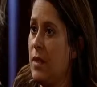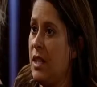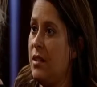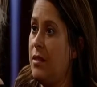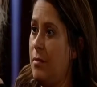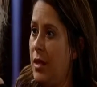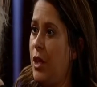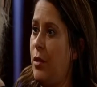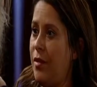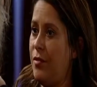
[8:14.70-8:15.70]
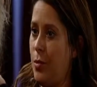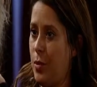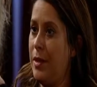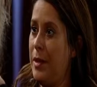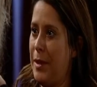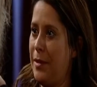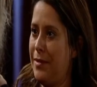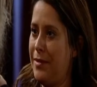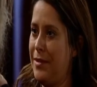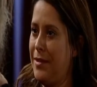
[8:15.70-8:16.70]
It's me you have to worry about,
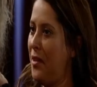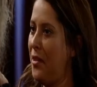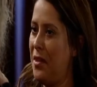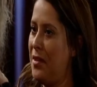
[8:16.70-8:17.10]
not